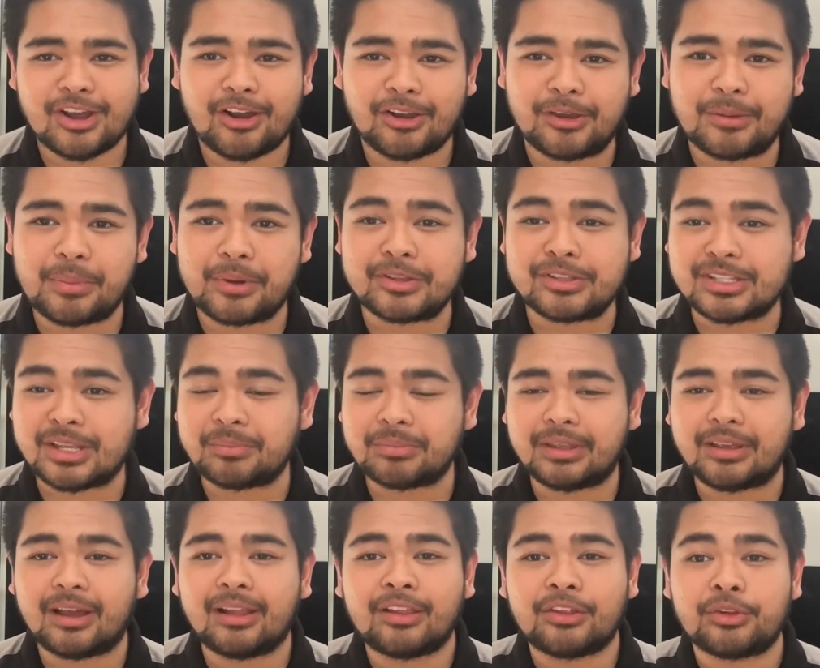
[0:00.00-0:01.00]
talking about
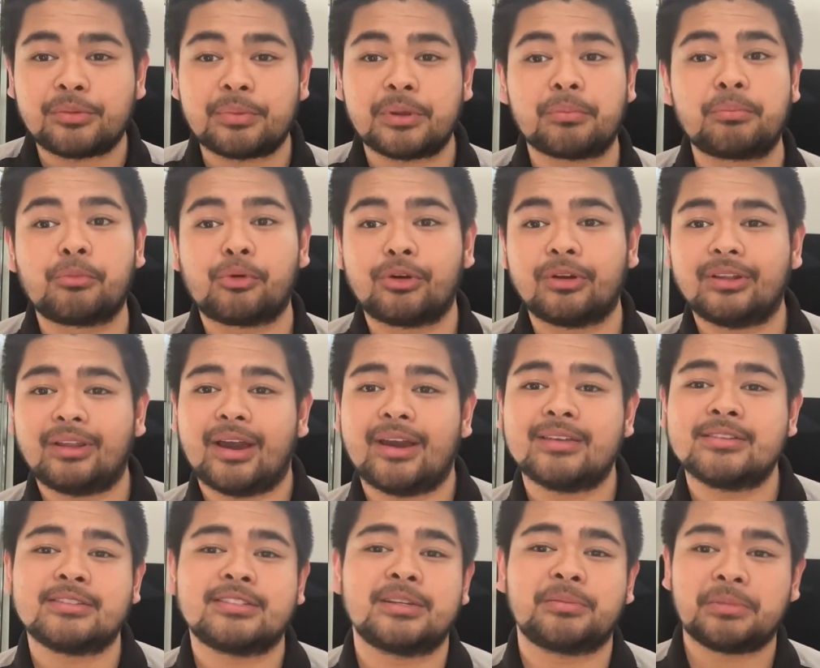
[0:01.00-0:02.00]
something a little bit more
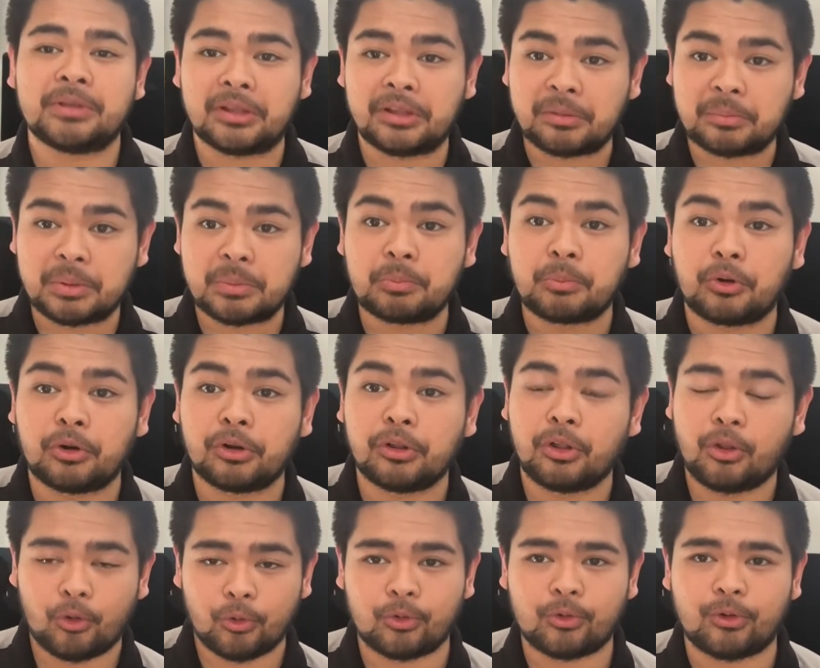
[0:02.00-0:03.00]
light, something a little bit more
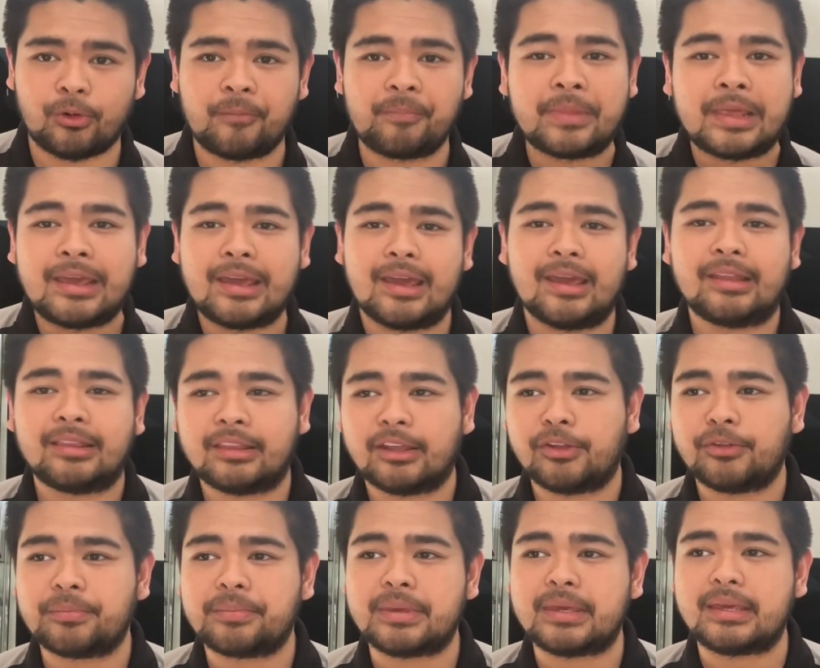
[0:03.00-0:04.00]
local, and
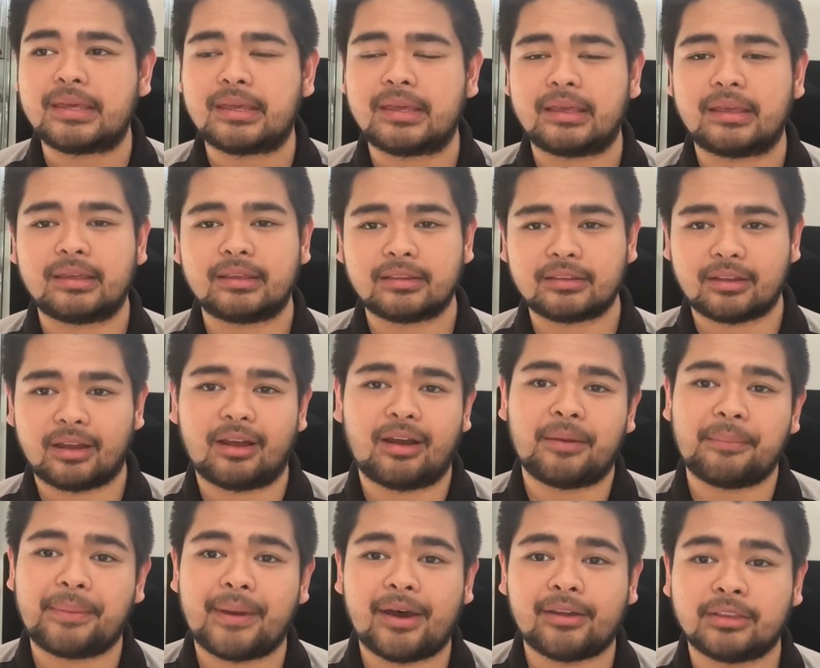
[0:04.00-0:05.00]
that'll be
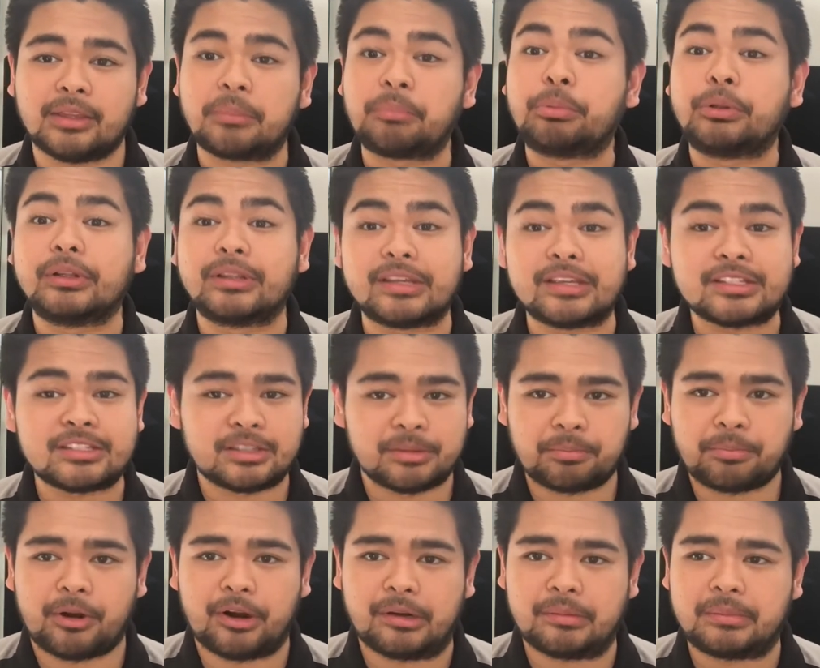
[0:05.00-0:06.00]
about the police
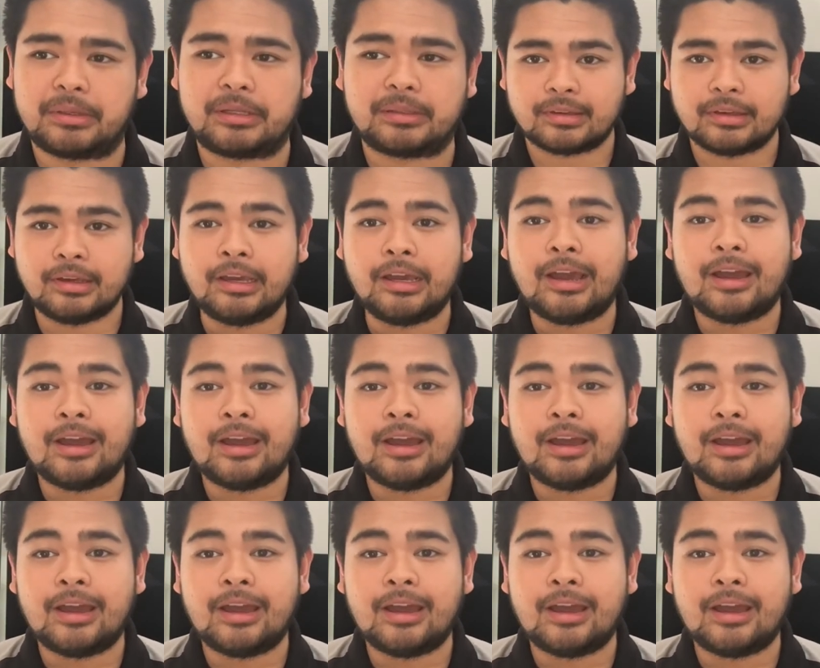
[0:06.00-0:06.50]
department.